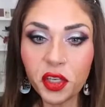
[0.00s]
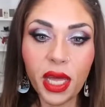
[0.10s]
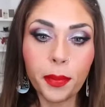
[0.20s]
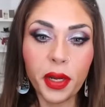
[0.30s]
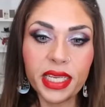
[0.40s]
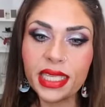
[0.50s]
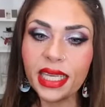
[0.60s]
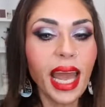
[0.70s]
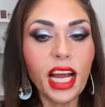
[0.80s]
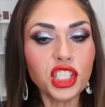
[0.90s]
also got a
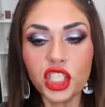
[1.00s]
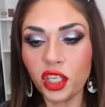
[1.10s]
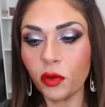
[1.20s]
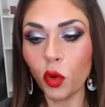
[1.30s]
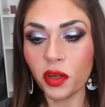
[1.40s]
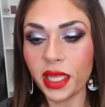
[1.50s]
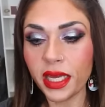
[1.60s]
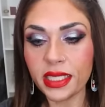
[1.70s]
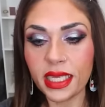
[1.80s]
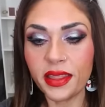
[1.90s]
bracelet. I actually should have worn
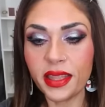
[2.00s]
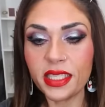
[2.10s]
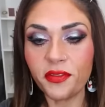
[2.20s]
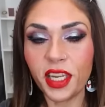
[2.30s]
this in this